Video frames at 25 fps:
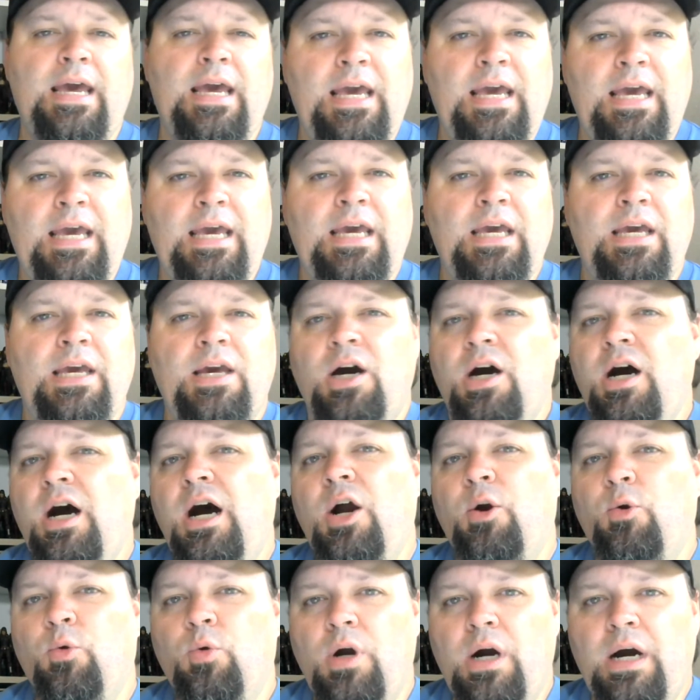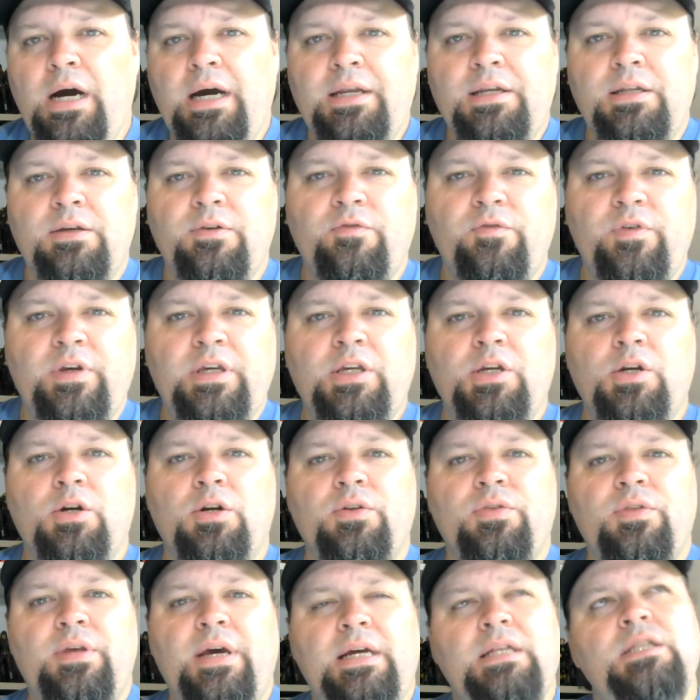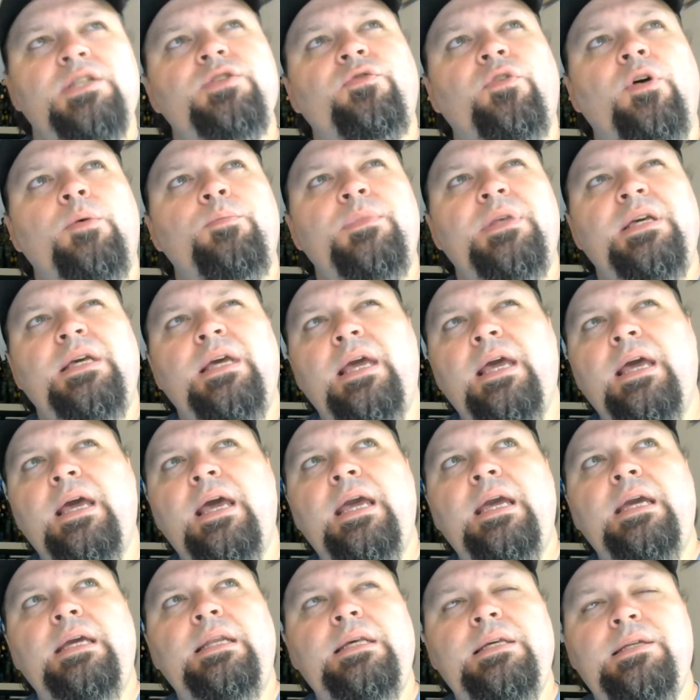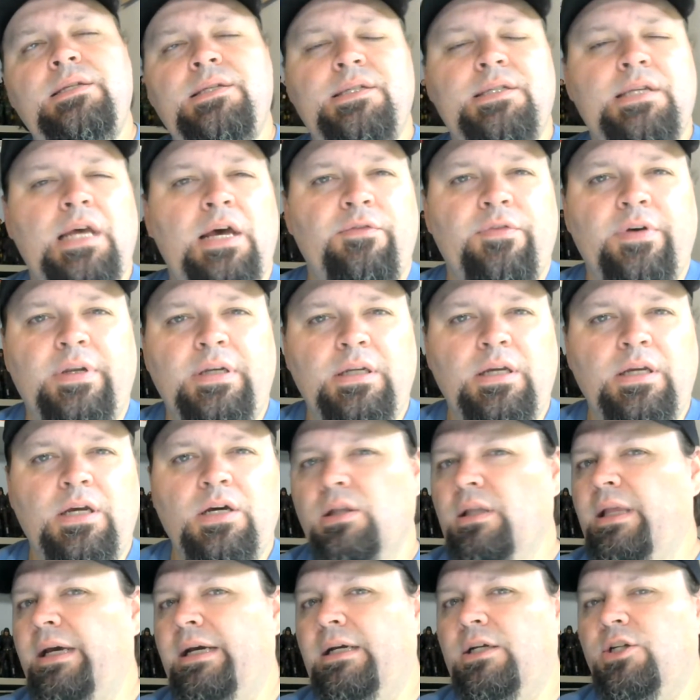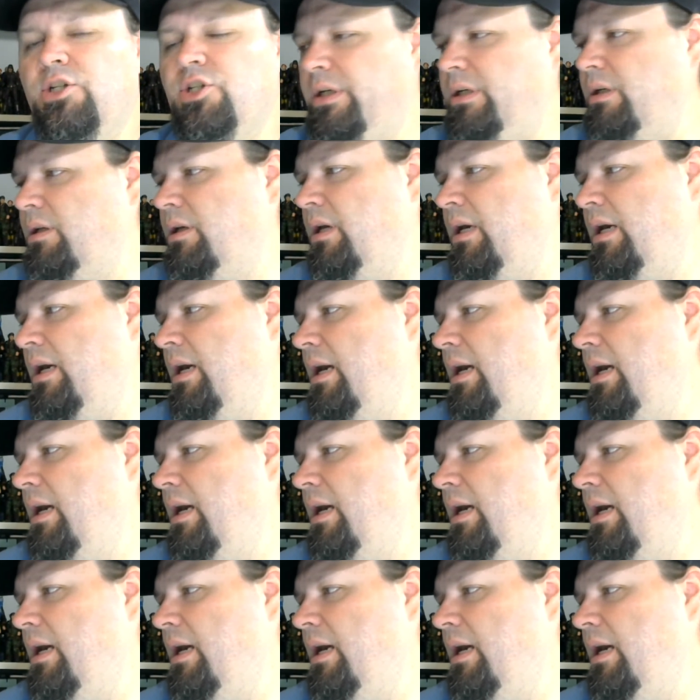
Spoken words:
a Hot Rod figure that's from the 87 collection.